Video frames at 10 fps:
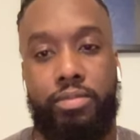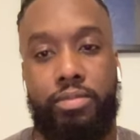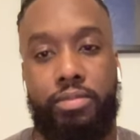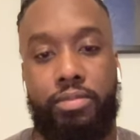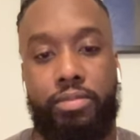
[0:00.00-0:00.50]

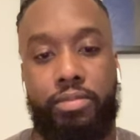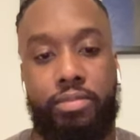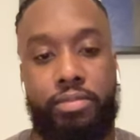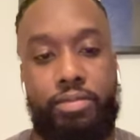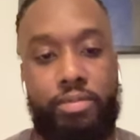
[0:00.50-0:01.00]

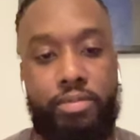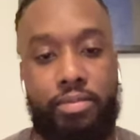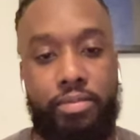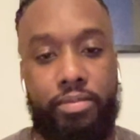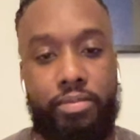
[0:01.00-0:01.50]

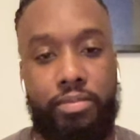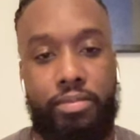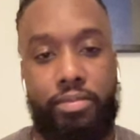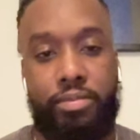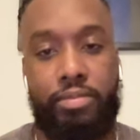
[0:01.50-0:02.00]

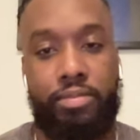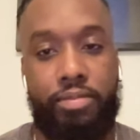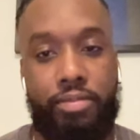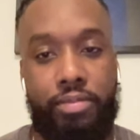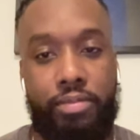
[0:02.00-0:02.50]

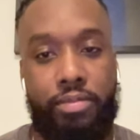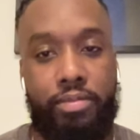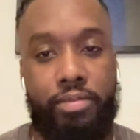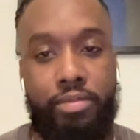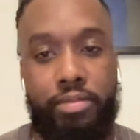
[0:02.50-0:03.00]

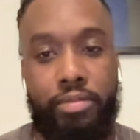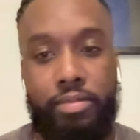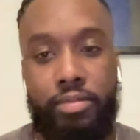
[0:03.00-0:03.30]
(not speaking)